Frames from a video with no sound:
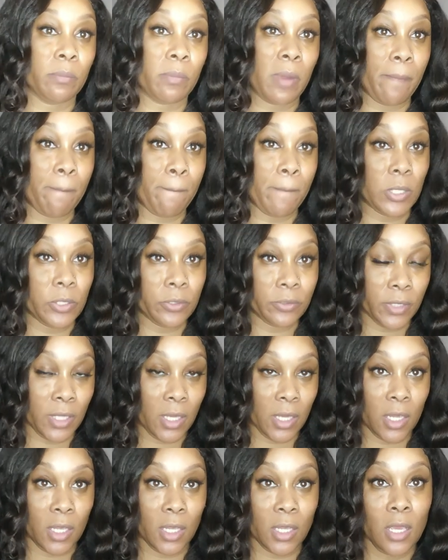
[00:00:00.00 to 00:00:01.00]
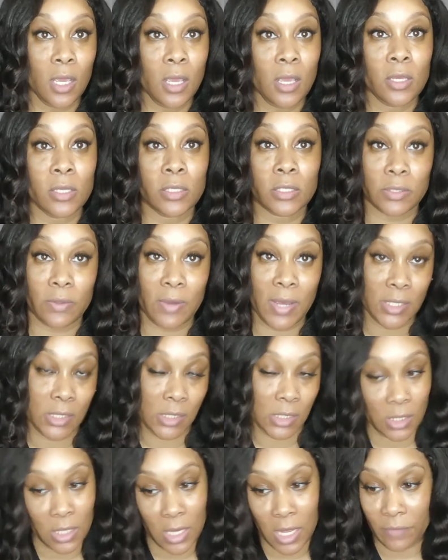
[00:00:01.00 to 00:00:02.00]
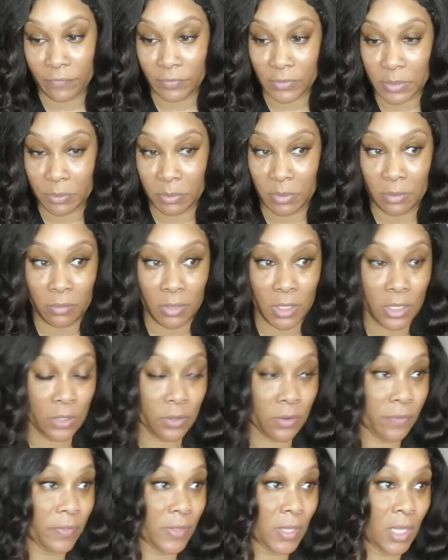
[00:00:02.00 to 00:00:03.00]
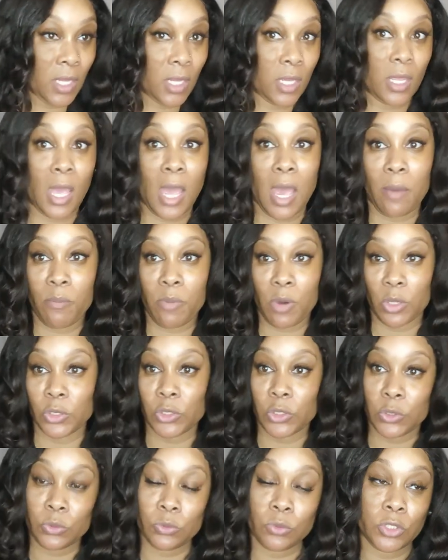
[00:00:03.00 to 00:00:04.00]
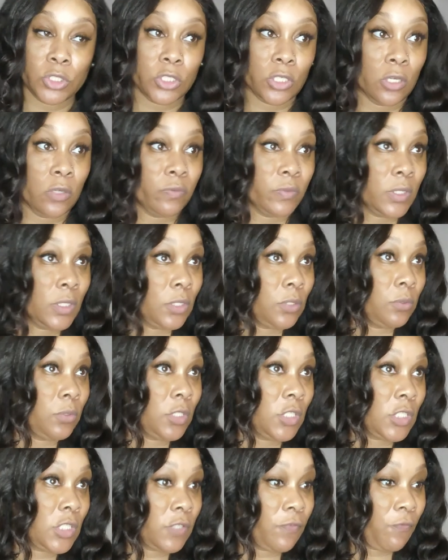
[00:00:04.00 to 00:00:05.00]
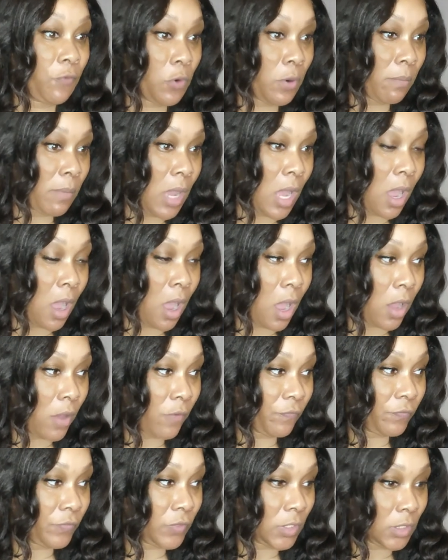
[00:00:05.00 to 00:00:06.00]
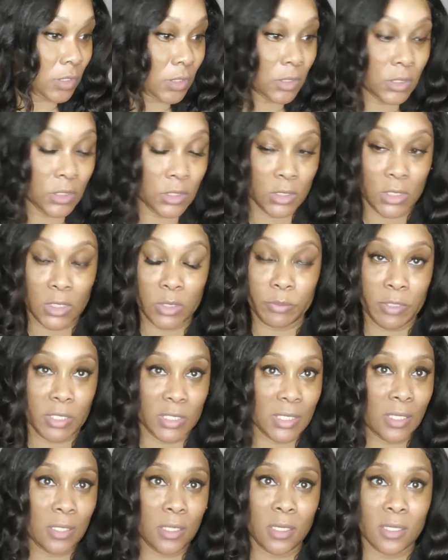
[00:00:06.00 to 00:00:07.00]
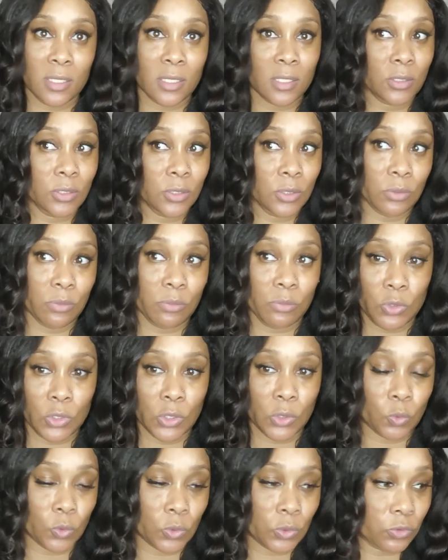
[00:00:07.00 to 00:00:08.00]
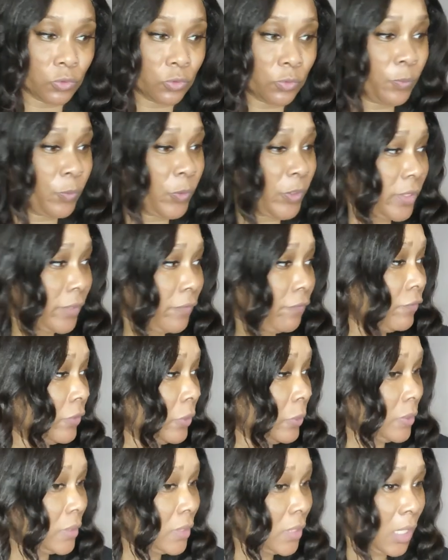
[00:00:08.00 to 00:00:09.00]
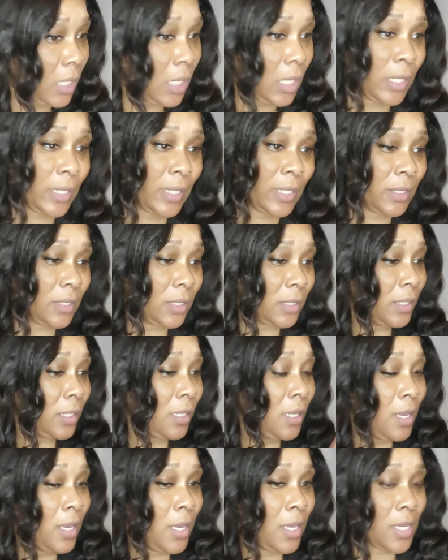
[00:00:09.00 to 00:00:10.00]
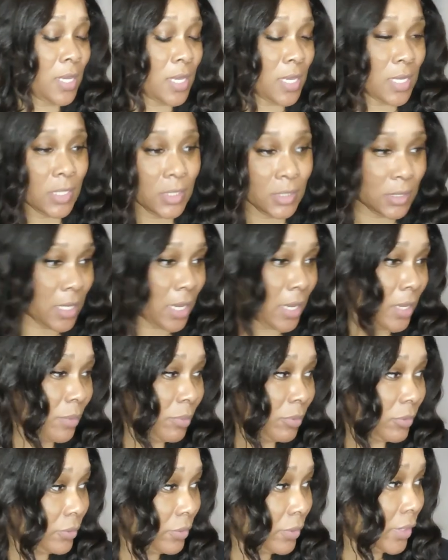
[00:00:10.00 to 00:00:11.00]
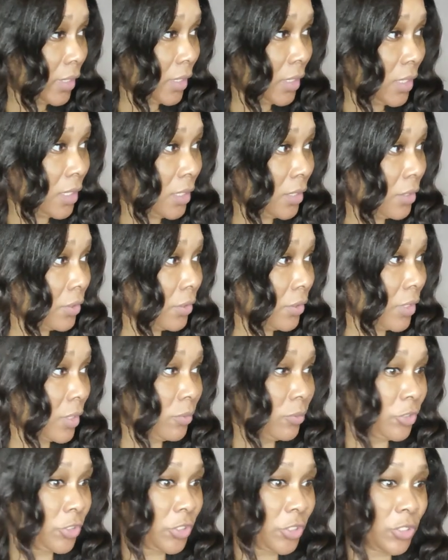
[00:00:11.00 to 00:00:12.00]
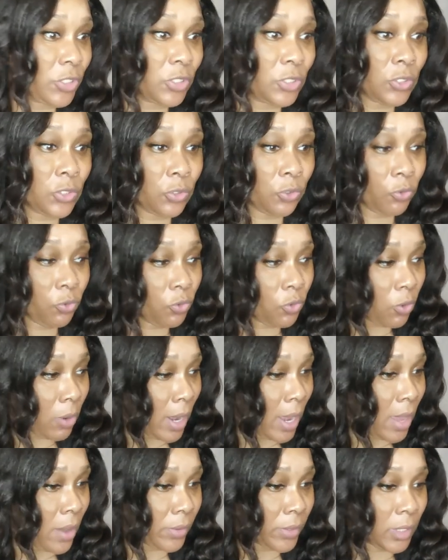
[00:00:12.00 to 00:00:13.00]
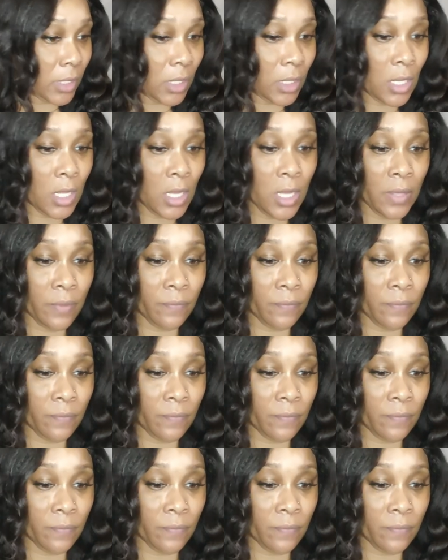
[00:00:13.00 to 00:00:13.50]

for my birthday. So I didn't have to spend money on that. I bought two shelving units for my office just because I needed a little more room with the futon and the end table in here. It was just too crowded.